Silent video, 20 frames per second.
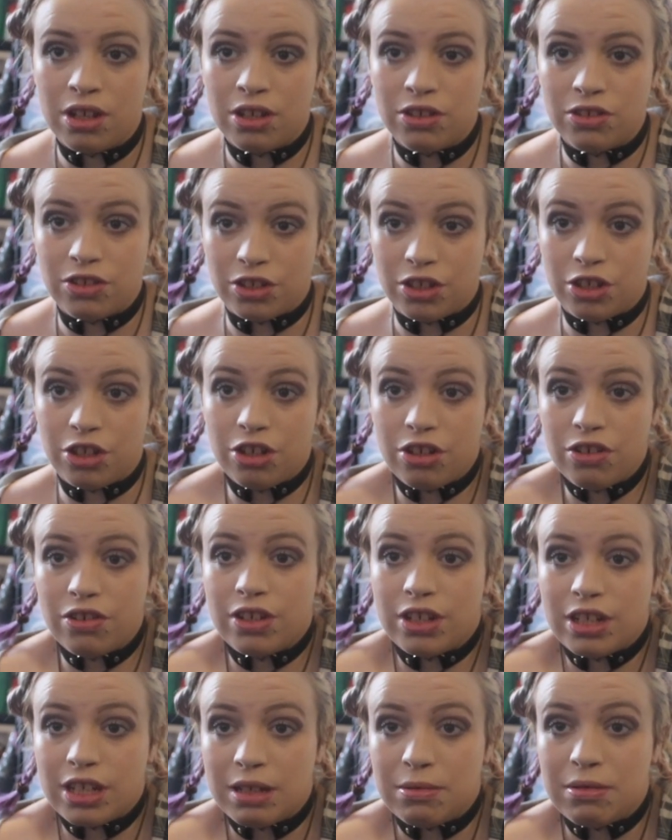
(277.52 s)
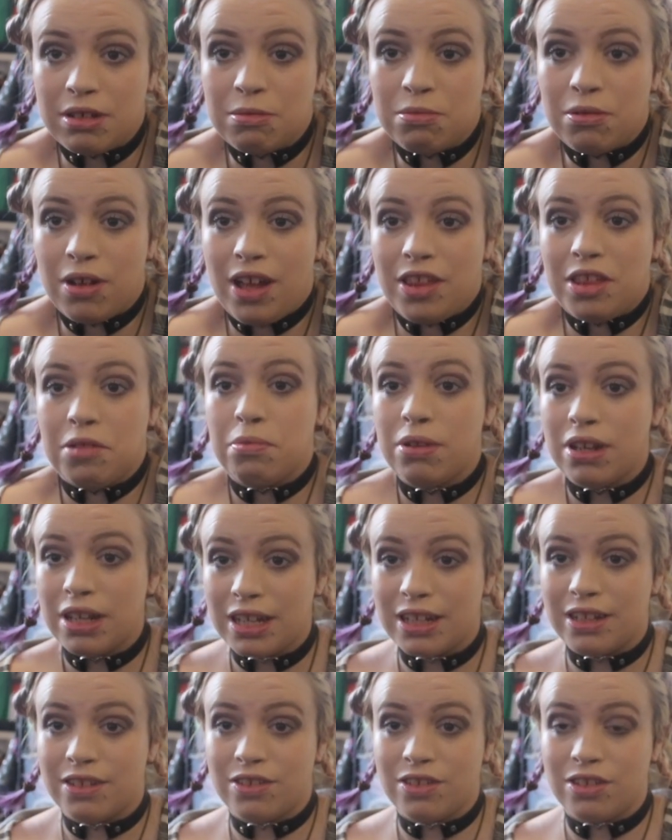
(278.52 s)
security people and the
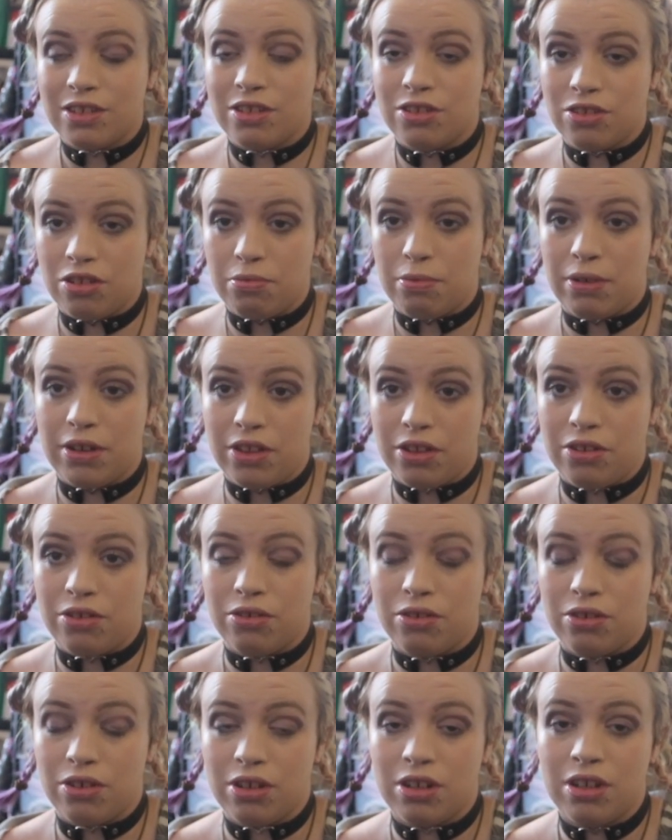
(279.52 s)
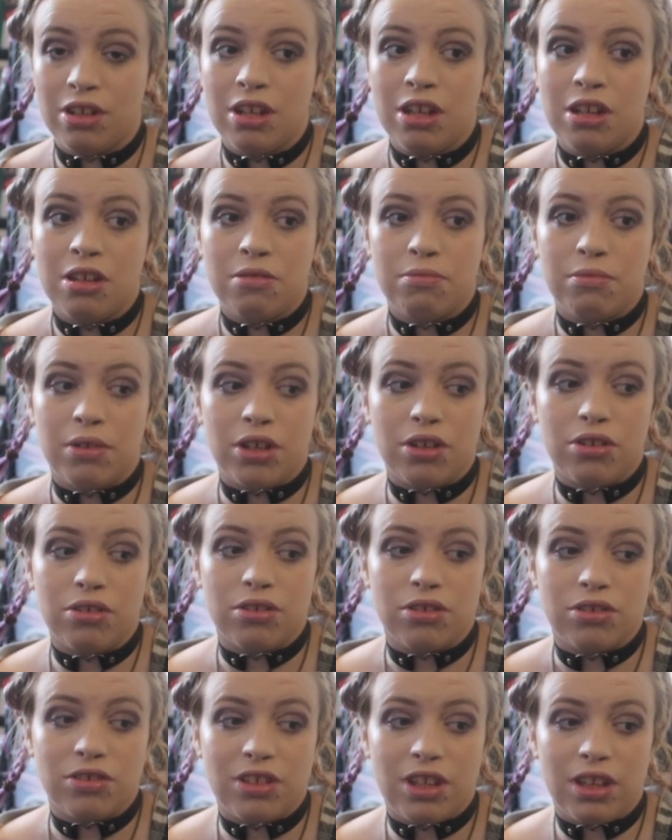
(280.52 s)
police stood by the door,
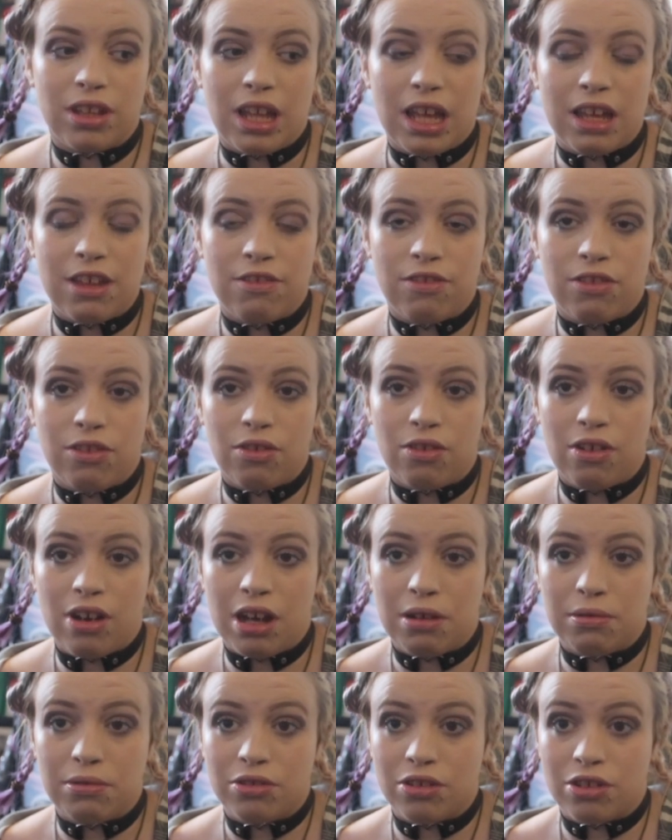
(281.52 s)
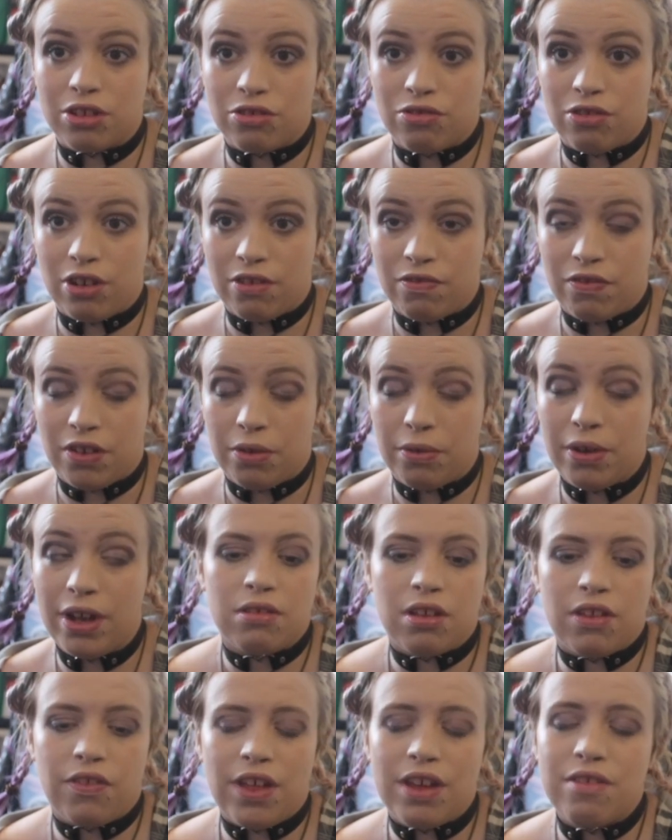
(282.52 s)
because they thought I was going to try and run away.
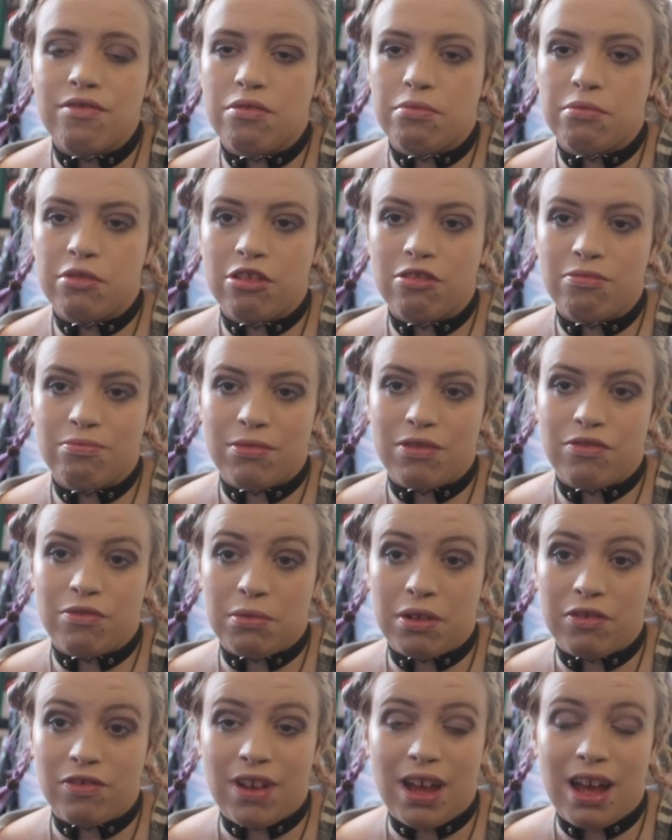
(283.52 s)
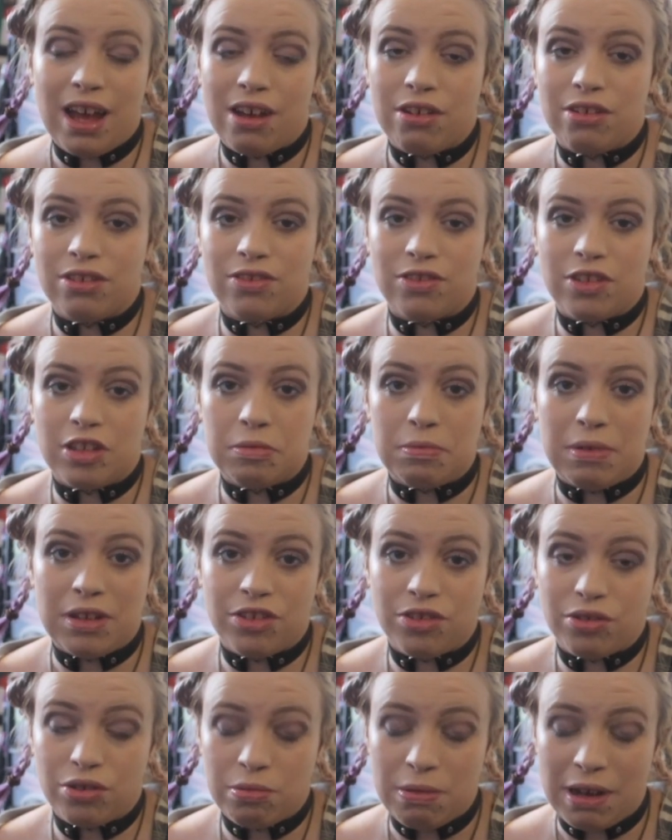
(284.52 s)
They removed me from my flat under the
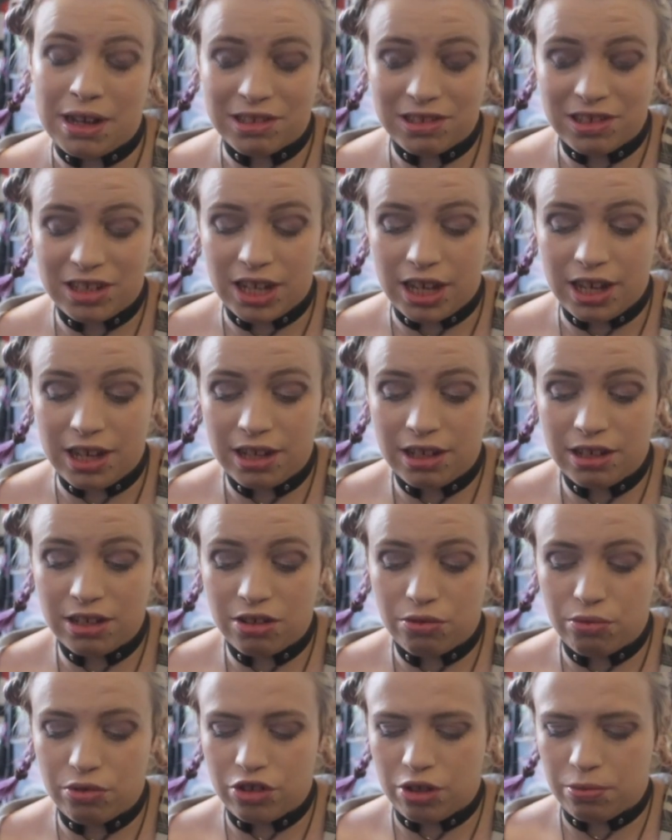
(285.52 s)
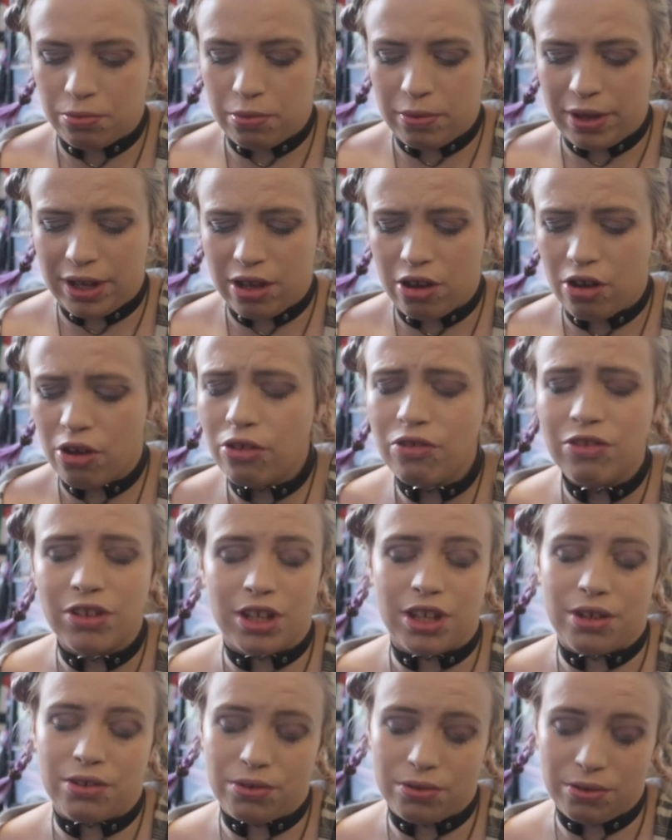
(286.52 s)
Mental Capacity Act, which I'm going to make a whole
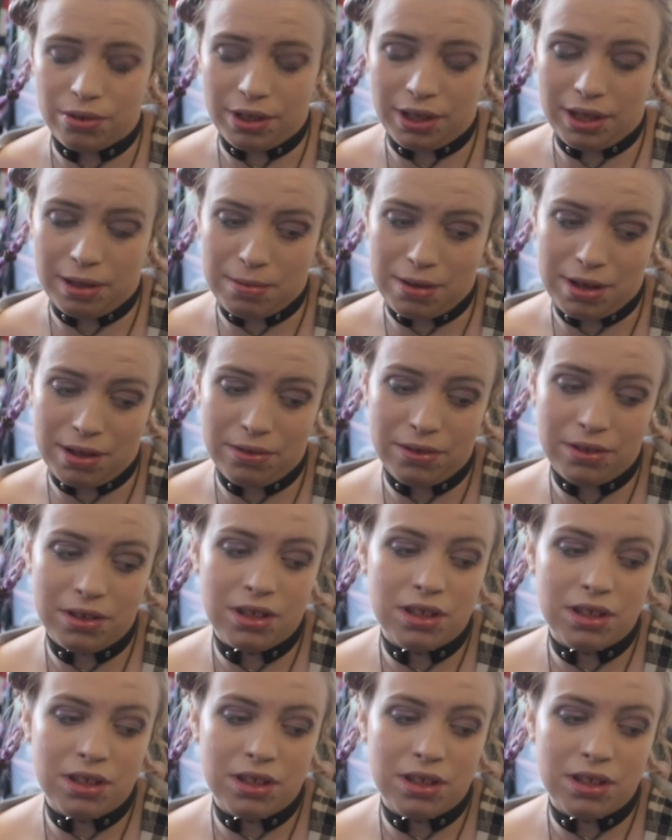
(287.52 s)
video talking about,